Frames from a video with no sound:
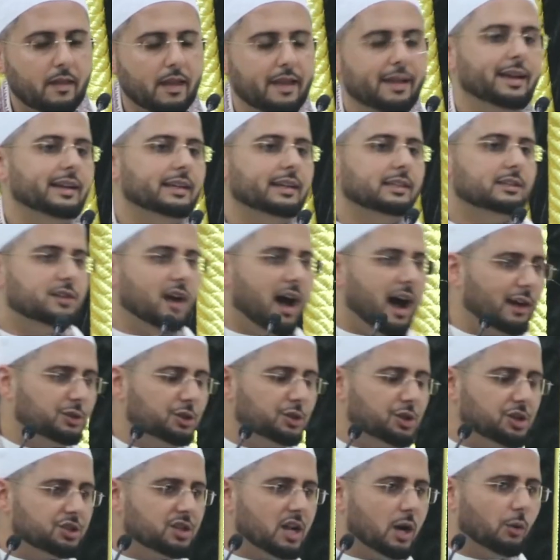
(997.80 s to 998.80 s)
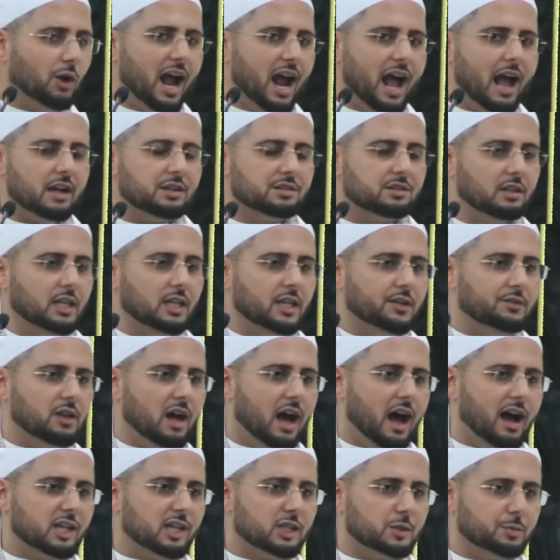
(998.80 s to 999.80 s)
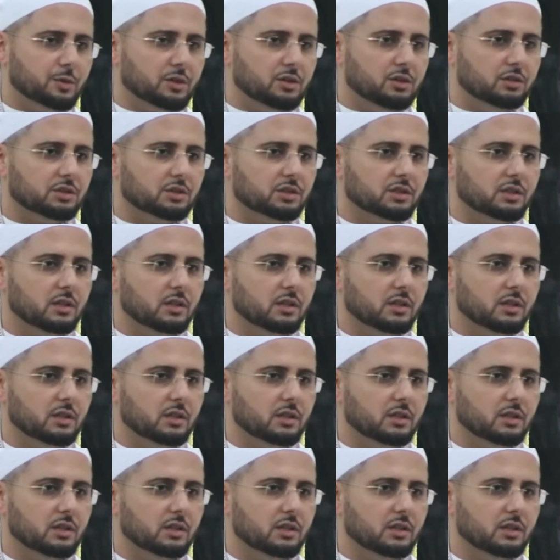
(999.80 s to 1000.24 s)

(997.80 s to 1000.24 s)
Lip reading: Doctors that were asked to leave the hospitals.